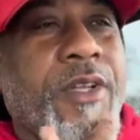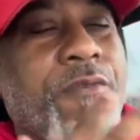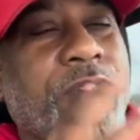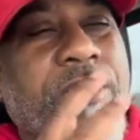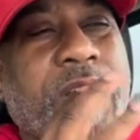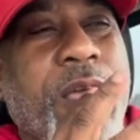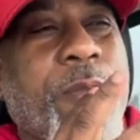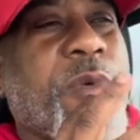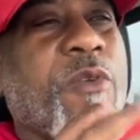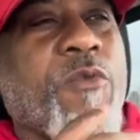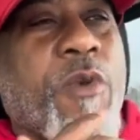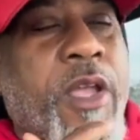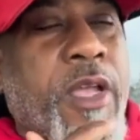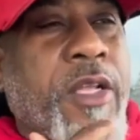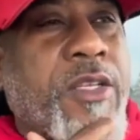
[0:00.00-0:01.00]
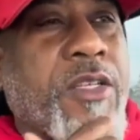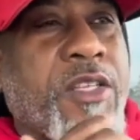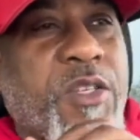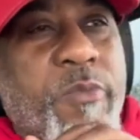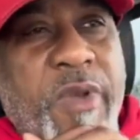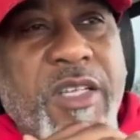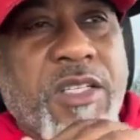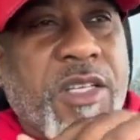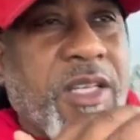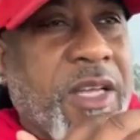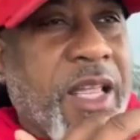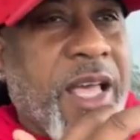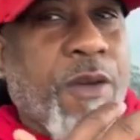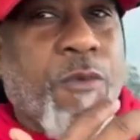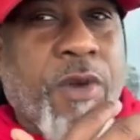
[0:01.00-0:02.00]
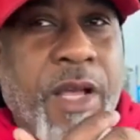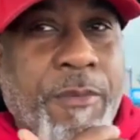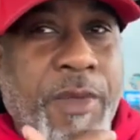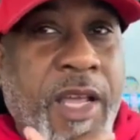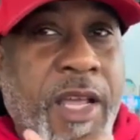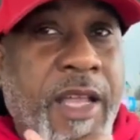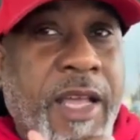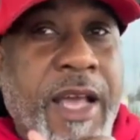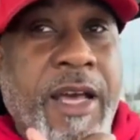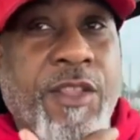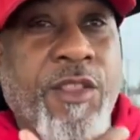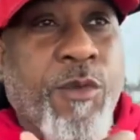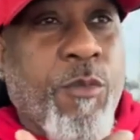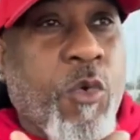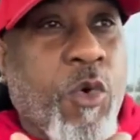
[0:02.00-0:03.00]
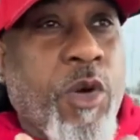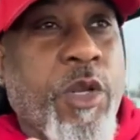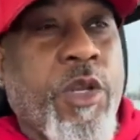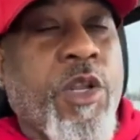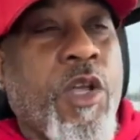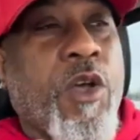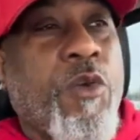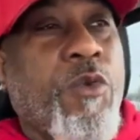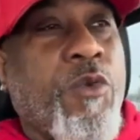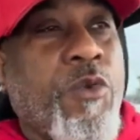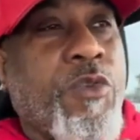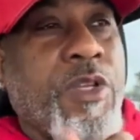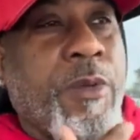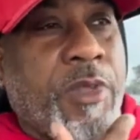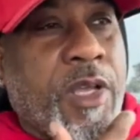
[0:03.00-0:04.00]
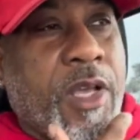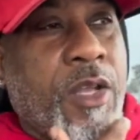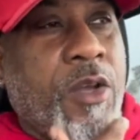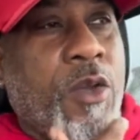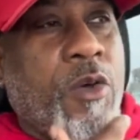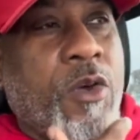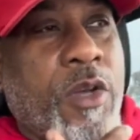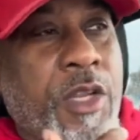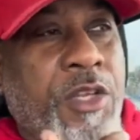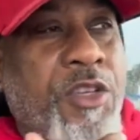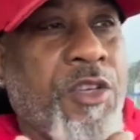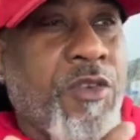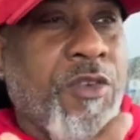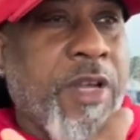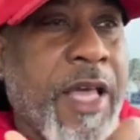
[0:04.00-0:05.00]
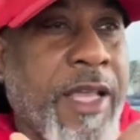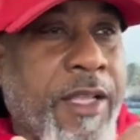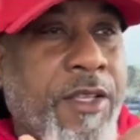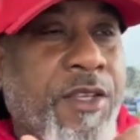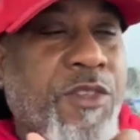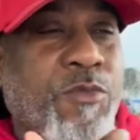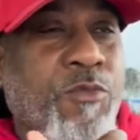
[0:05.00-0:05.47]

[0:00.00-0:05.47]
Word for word: every time it rains, especially like when I'm getting out in the morning to go do something I know I need to do, like this